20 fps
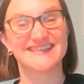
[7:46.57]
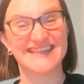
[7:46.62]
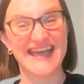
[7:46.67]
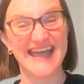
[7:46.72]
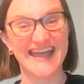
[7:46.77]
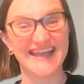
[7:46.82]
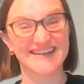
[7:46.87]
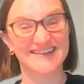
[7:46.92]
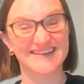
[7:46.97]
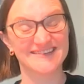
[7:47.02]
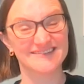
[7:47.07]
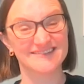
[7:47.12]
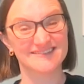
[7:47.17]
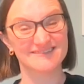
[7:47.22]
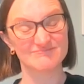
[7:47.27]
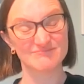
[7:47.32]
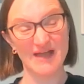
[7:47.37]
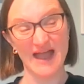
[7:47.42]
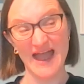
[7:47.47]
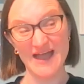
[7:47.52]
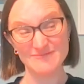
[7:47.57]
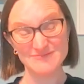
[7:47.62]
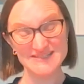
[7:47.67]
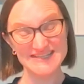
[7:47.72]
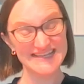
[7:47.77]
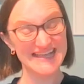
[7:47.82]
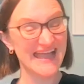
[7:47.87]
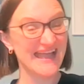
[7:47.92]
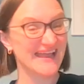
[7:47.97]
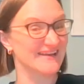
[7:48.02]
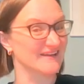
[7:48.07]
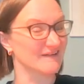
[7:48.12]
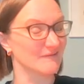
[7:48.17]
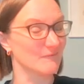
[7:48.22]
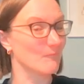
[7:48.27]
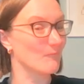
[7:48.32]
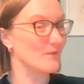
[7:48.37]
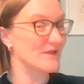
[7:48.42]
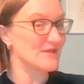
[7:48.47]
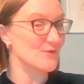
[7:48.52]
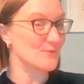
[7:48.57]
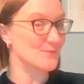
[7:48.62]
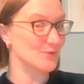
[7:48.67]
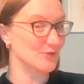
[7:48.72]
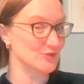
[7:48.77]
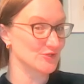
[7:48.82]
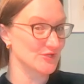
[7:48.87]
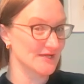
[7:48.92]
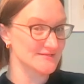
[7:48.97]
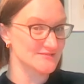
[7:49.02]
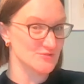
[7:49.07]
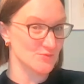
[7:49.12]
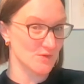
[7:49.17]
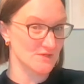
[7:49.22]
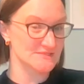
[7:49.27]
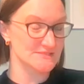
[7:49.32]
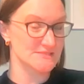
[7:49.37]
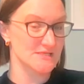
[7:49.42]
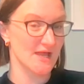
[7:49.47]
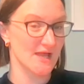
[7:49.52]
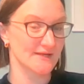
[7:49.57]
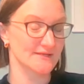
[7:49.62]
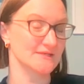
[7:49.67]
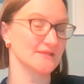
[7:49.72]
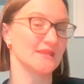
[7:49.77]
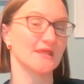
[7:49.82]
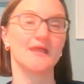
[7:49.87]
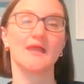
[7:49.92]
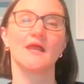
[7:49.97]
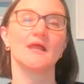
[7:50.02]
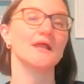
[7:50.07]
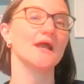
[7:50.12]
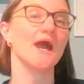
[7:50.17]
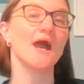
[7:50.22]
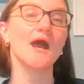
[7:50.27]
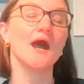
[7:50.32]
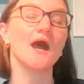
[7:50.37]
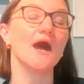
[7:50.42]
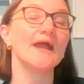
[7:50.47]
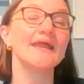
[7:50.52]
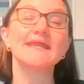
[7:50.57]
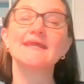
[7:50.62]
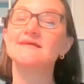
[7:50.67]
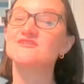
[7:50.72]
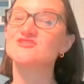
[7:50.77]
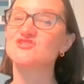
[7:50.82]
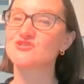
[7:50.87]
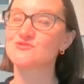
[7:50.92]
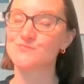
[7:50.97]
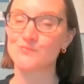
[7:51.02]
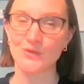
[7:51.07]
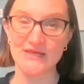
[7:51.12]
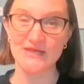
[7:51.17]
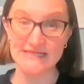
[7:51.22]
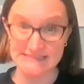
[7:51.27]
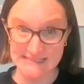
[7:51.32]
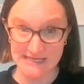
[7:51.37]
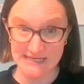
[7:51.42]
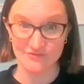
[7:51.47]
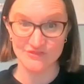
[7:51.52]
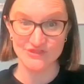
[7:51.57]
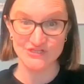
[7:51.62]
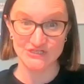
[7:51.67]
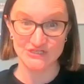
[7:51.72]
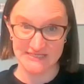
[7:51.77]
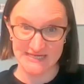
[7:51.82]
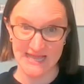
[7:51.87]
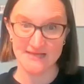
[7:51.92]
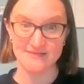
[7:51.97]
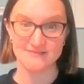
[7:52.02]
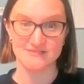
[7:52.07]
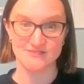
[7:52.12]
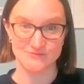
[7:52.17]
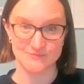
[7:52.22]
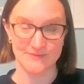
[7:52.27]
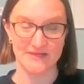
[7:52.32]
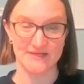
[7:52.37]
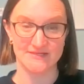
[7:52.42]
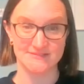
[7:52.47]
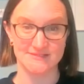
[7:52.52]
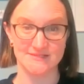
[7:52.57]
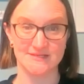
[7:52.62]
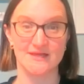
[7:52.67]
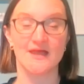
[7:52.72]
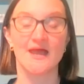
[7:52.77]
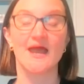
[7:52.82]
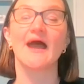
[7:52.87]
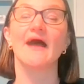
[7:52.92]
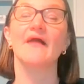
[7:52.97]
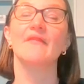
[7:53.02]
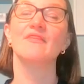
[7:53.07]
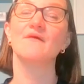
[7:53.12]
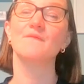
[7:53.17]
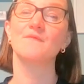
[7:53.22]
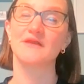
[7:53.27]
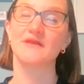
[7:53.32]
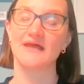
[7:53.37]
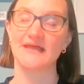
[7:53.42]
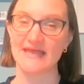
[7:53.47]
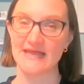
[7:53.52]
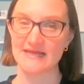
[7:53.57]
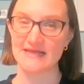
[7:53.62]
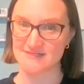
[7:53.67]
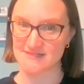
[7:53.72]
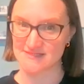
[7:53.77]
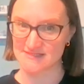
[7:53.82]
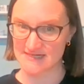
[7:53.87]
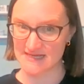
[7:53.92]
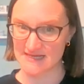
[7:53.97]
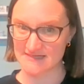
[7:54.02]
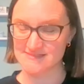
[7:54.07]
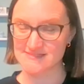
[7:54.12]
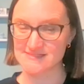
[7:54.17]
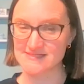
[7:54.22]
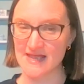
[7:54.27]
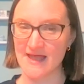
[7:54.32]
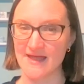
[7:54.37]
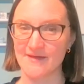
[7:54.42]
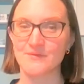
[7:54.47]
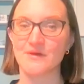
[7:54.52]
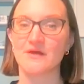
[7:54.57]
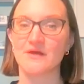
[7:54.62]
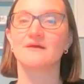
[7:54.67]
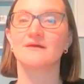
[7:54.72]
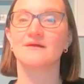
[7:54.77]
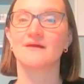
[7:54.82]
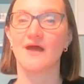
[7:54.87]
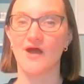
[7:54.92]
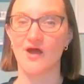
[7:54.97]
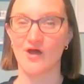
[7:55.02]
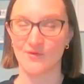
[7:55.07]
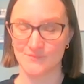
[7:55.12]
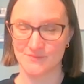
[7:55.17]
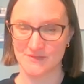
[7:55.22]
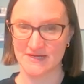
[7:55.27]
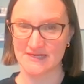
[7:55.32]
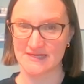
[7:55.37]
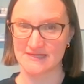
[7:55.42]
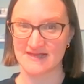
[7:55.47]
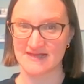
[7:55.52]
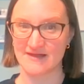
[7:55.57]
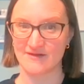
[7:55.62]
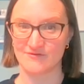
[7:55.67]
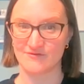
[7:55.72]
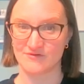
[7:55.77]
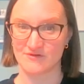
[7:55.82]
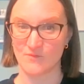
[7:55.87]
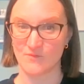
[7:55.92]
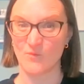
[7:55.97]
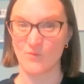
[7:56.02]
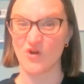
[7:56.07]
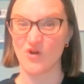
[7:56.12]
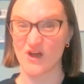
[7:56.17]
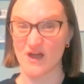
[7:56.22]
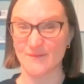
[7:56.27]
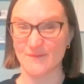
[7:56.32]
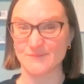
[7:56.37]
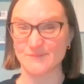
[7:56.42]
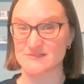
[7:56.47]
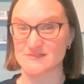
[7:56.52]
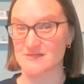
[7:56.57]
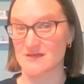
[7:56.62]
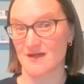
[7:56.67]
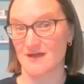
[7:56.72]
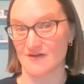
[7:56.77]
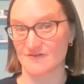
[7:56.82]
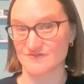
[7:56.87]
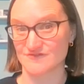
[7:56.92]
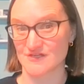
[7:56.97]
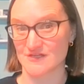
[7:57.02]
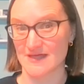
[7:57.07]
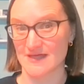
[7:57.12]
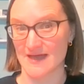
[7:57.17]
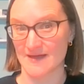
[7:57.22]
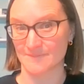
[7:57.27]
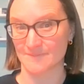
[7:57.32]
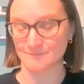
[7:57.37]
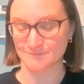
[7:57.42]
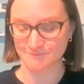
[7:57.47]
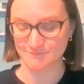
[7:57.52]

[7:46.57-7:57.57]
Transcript: then perhaps again, we could put that to one side and think, I can just break down the next bit. And then when I get to the next step, I'll break down what comes after that.